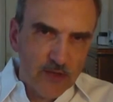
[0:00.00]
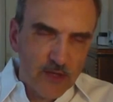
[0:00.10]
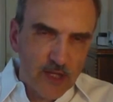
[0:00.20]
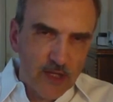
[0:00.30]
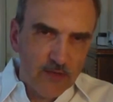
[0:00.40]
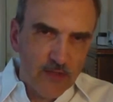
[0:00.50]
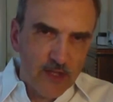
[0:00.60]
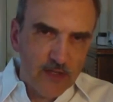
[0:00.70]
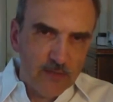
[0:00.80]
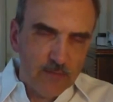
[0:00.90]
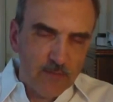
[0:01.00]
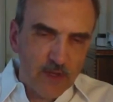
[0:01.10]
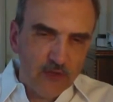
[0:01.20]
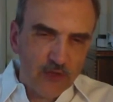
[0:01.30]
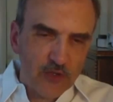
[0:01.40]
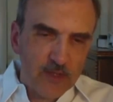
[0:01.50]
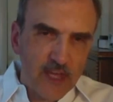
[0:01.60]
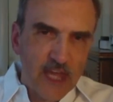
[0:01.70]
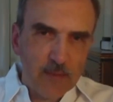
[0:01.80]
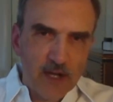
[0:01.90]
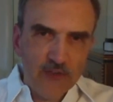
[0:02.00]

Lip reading: And they basically became